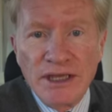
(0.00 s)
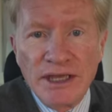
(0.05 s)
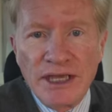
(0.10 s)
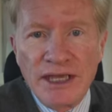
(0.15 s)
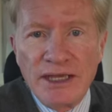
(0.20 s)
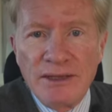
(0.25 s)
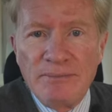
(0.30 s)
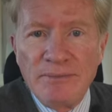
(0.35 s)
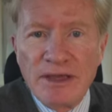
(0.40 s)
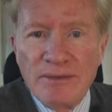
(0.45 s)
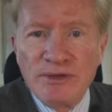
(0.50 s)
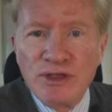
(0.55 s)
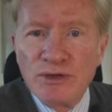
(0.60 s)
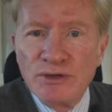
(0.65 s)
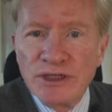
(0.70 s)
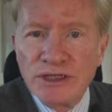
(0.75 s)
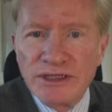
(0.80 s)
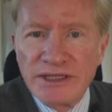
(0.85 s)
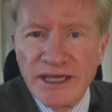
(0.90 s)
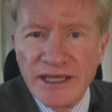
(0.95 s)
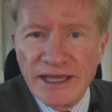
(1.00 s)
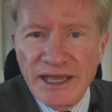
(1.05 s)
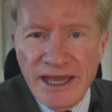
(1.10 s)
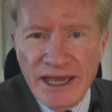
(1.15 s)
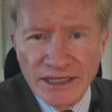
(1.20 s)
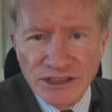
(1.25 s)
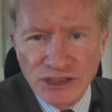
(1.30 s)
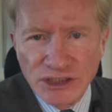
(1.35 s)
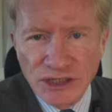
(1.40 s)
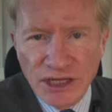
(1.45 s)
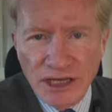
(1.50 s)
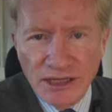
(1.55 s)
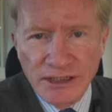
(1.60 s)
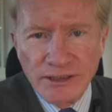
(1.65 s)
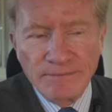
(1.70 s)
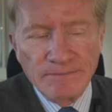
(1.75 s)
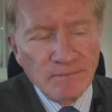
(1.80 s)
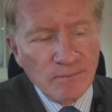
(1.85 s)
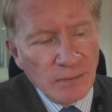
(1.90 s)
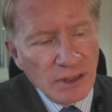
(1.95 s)
and maybe you can take action on
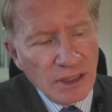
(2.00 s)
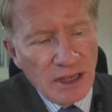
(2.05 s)
it.